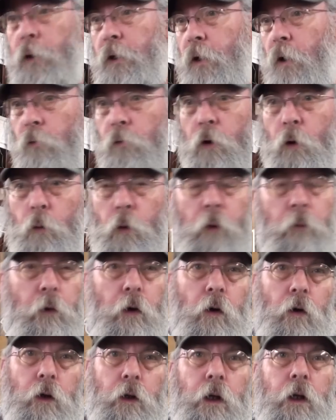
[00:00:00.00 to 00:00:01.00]
We don't know when
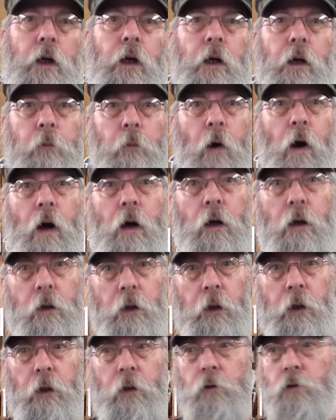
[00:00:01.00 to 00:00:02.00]
we're going to get any product
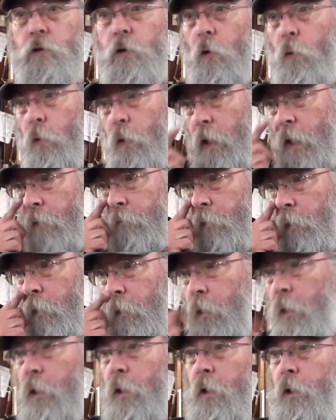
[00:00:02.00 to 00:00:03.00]
in, so we're having to
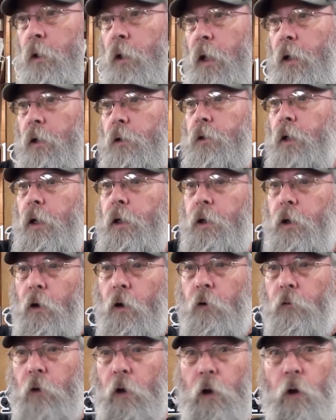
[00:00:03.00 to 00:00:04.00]
kind of take
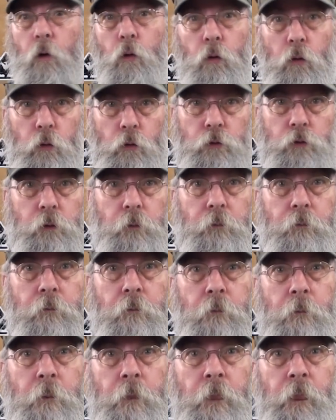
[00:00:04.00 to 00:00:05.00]
care of the locals
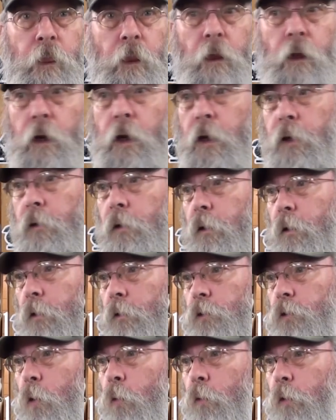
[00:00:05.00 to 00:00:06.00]
and uh,
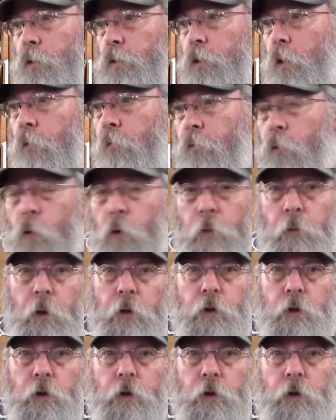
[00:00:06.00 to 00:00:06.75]
so on and so forth.